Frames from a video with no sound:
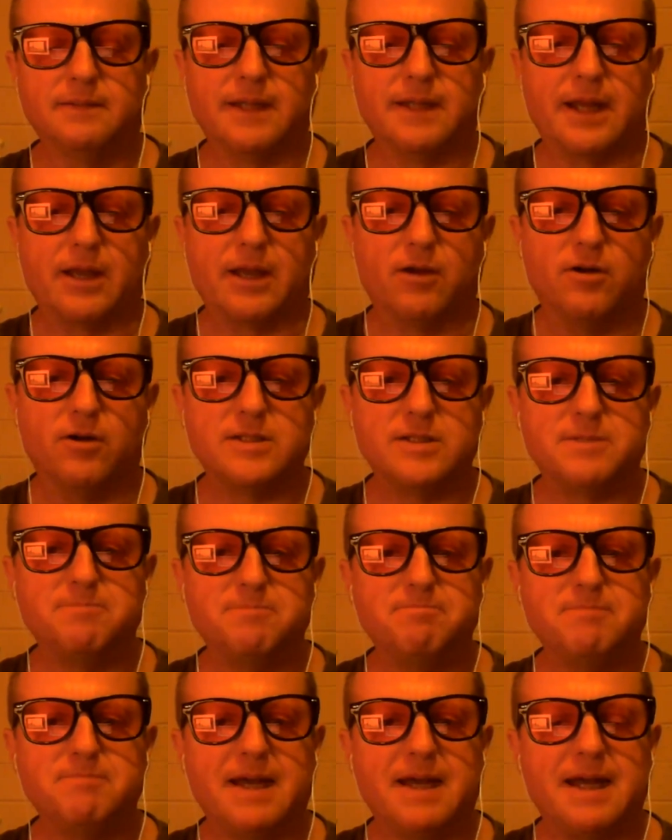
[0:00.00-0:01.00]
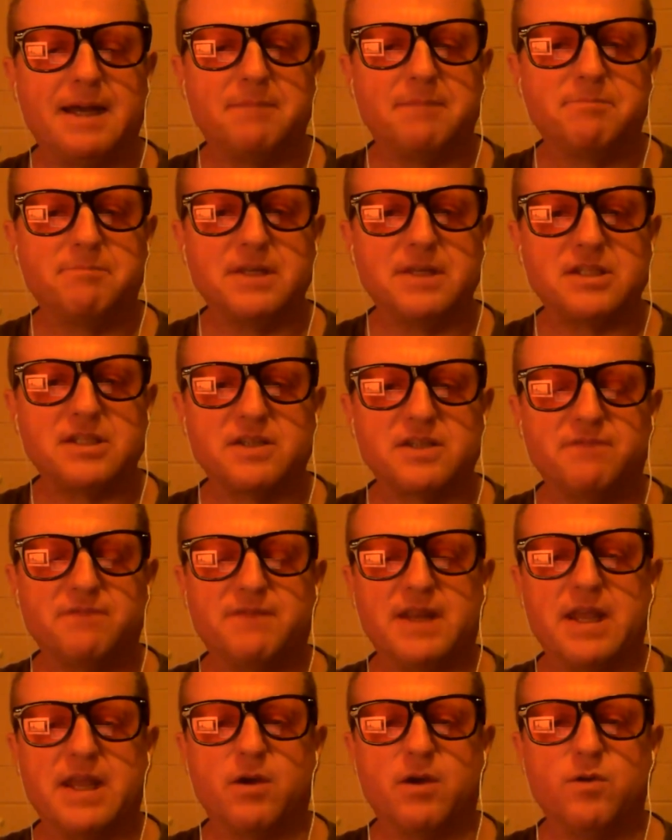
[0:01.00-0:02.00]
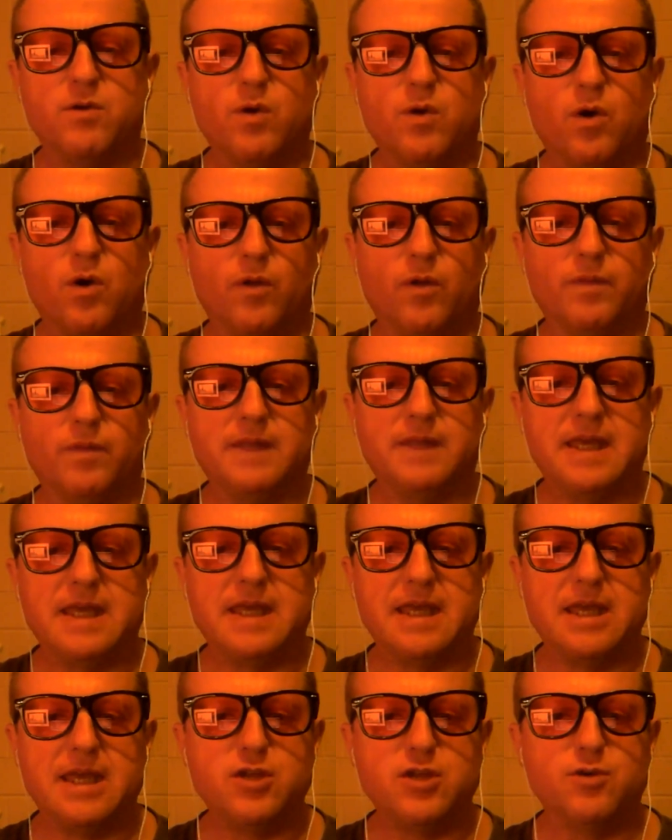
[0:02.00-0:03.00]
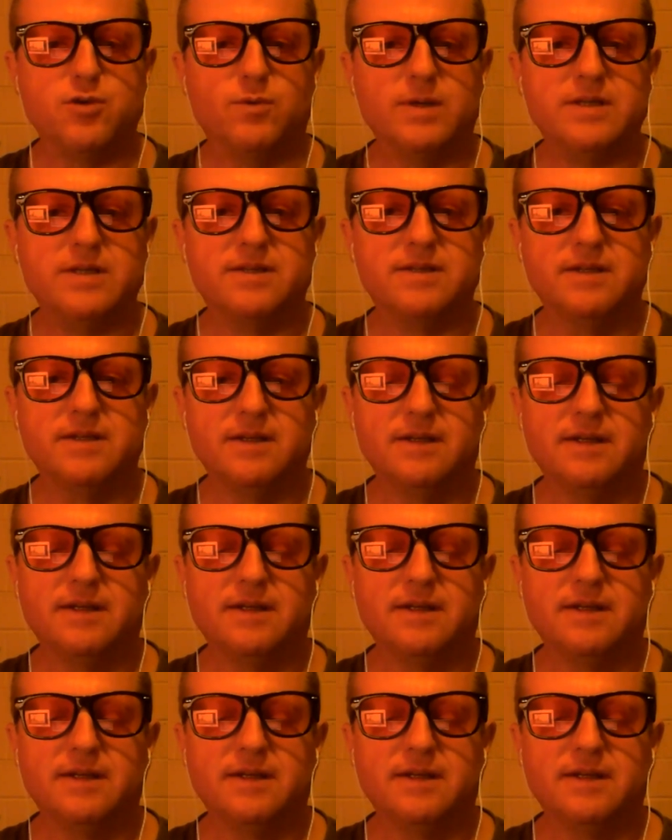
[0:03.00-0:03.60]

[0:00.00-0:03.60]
Hey guys, um, this is a video on the Inuit